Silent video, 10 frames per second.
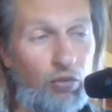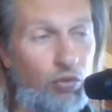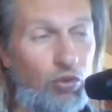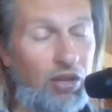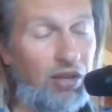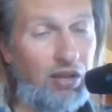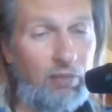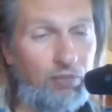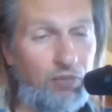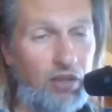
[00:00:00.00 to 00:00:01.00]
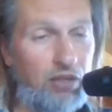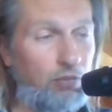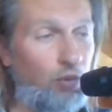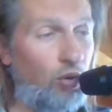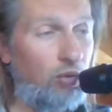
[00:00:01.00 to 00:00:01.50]
with doing a
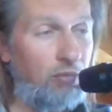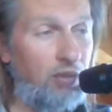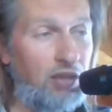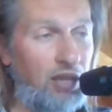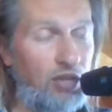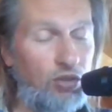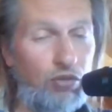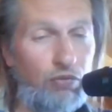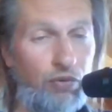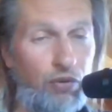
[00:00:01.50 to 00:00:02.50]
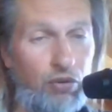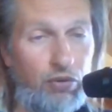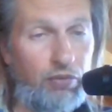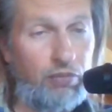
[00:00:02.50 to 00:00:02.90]
small meditation for